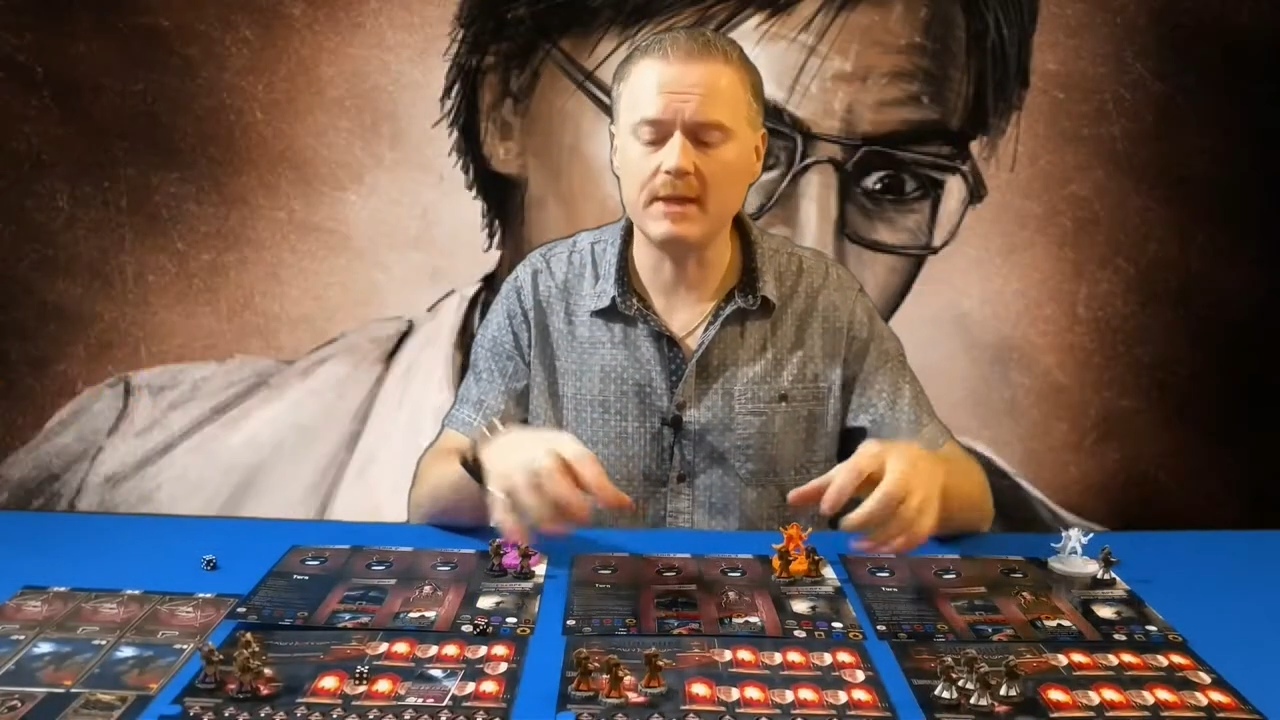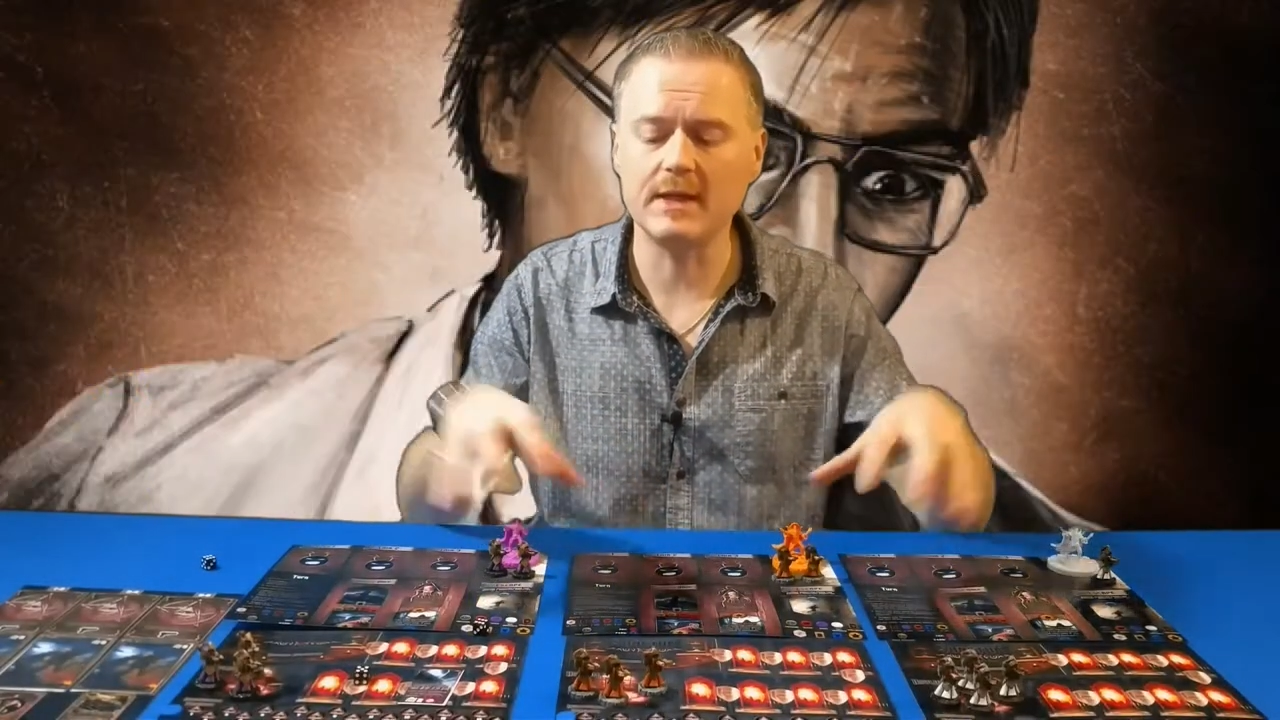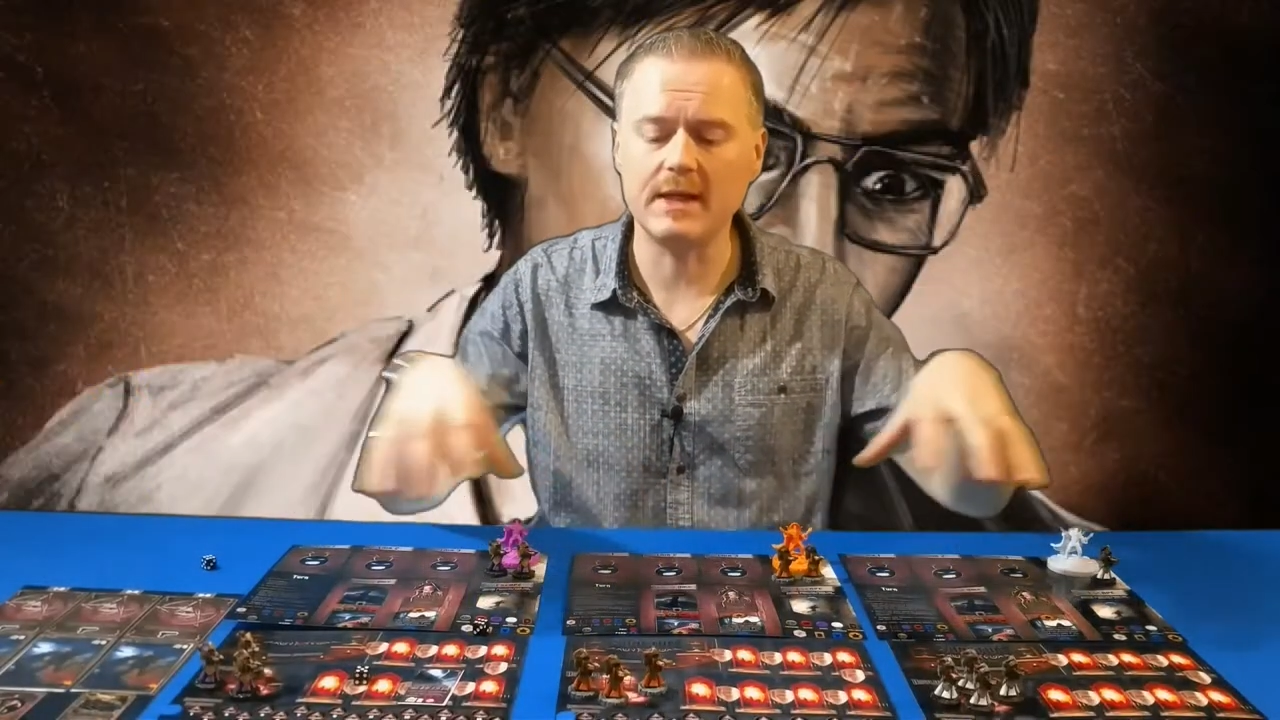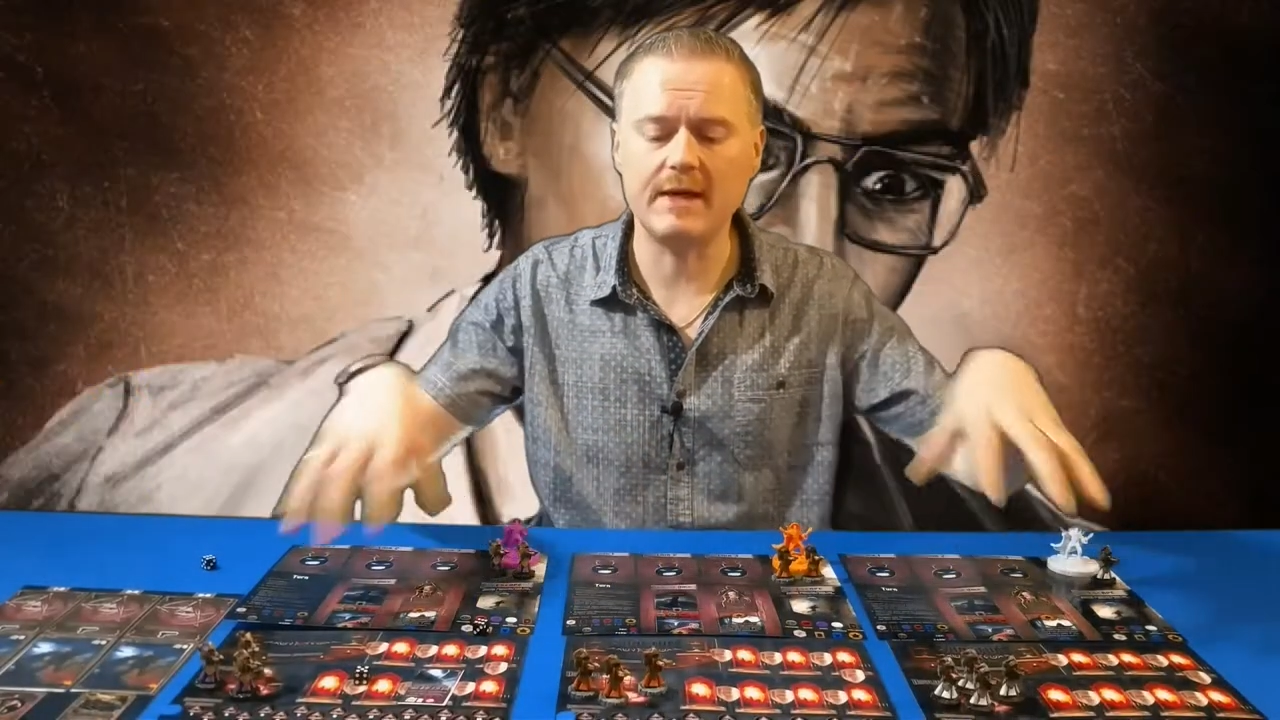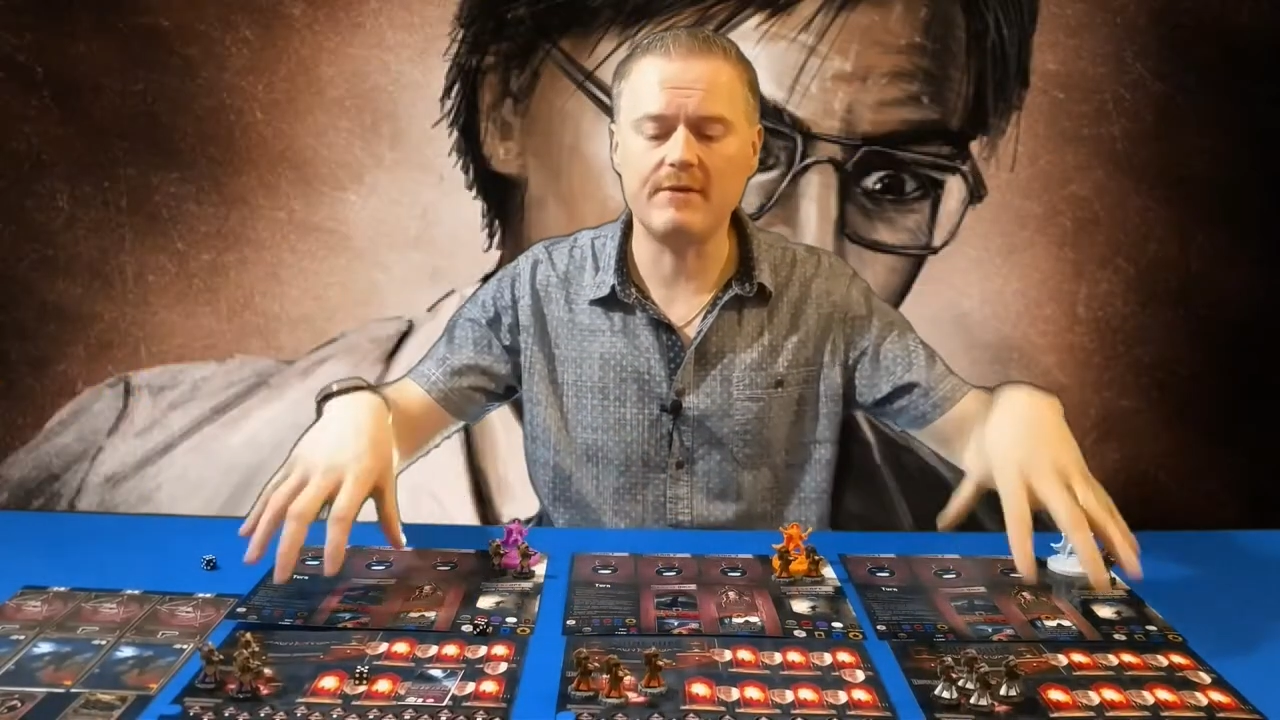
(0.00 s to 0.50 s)

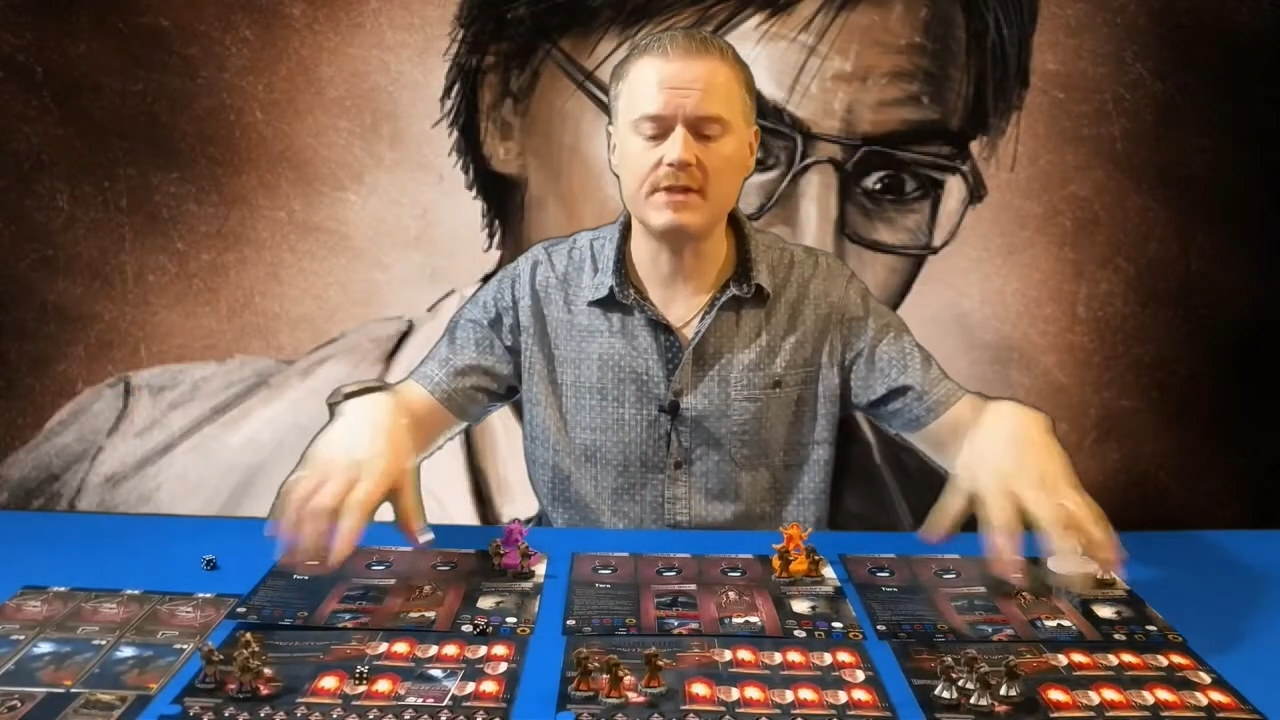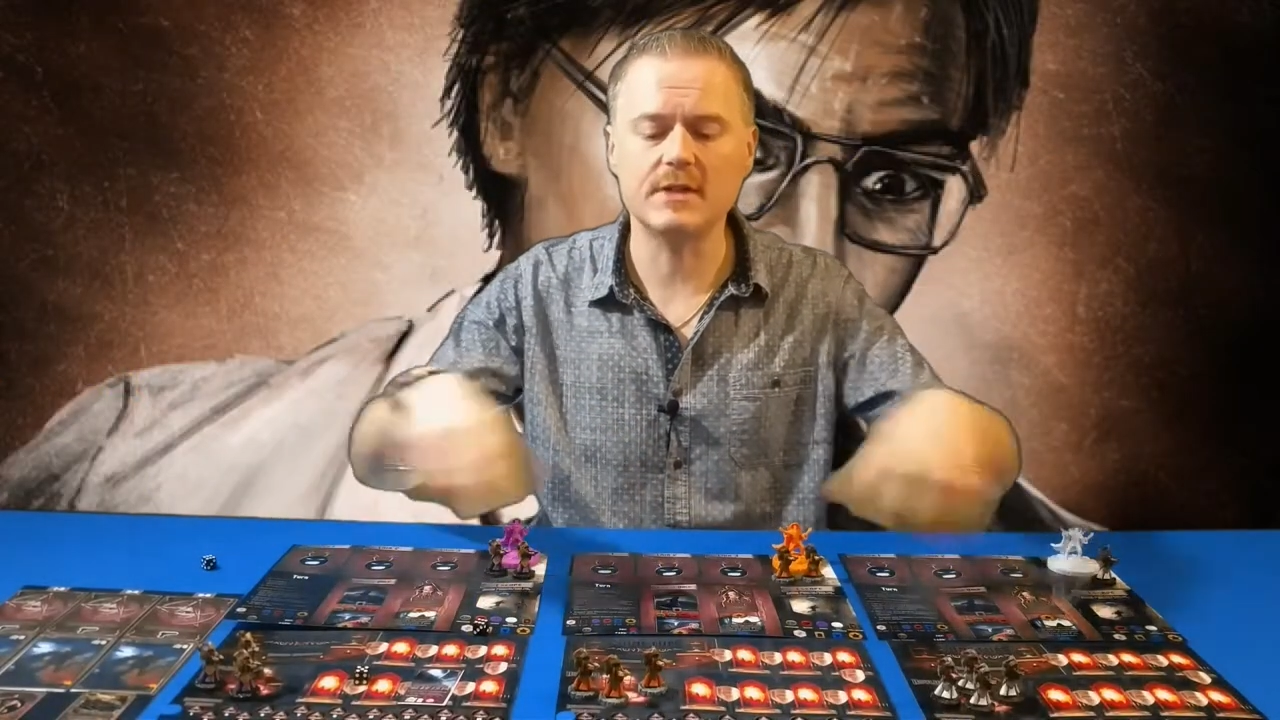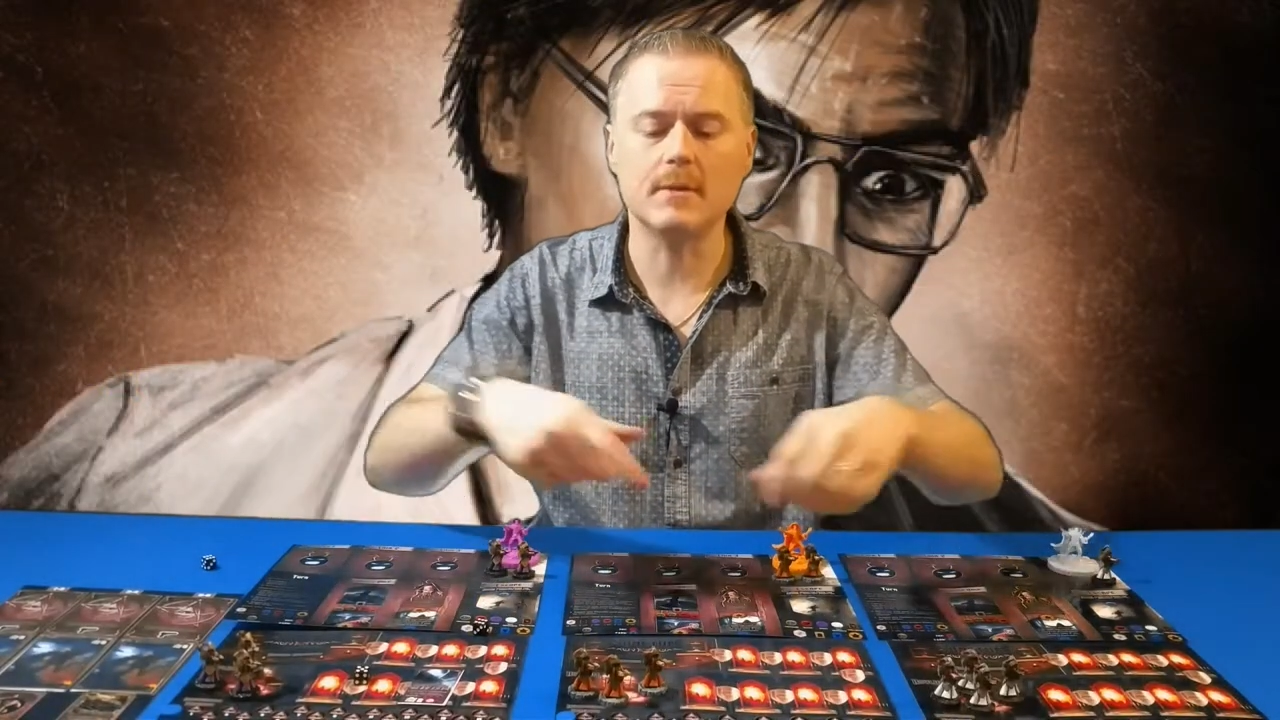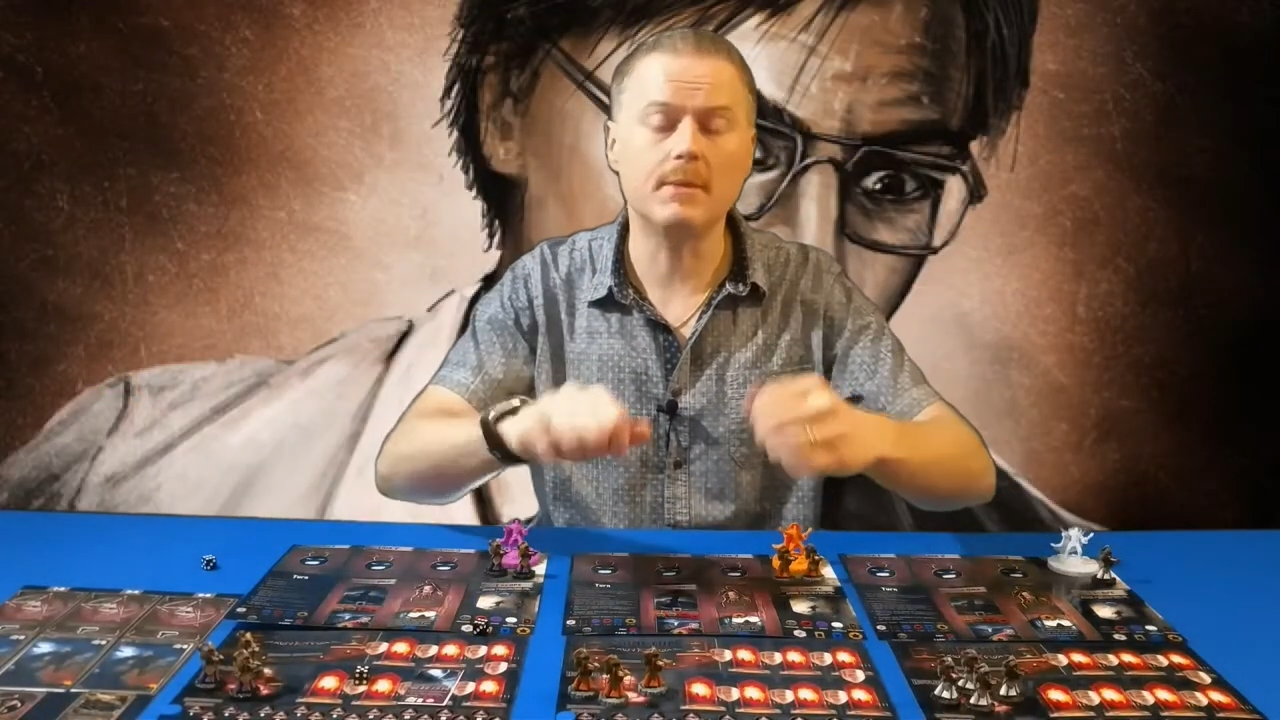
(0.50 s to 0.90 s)
meaning that every single